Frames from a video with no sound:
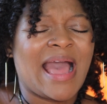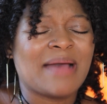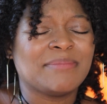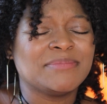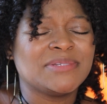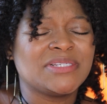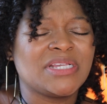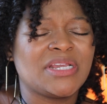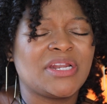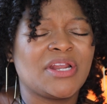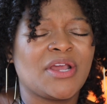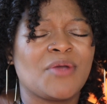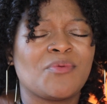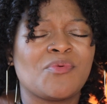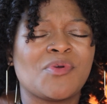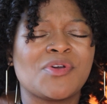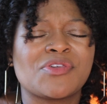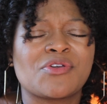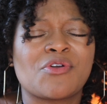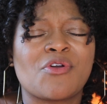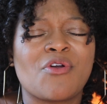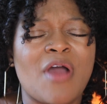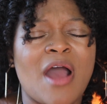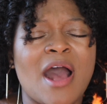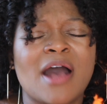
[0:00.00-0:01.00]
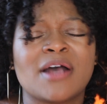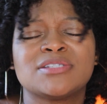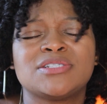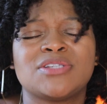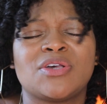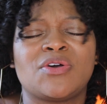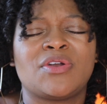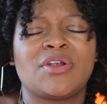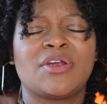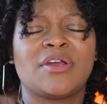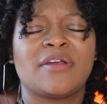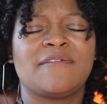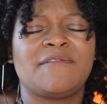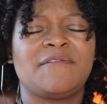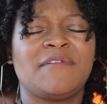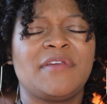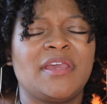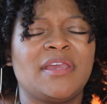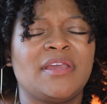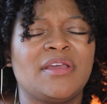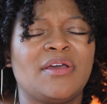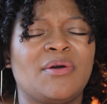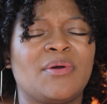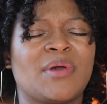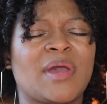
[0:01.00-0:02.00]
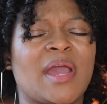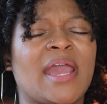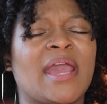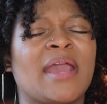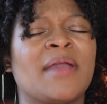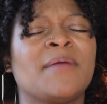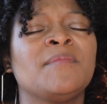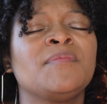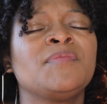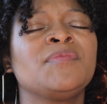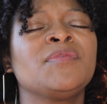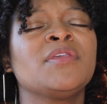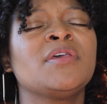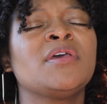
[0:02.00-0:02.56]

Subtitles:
I'm seeing her with Crocs on her feet, okay?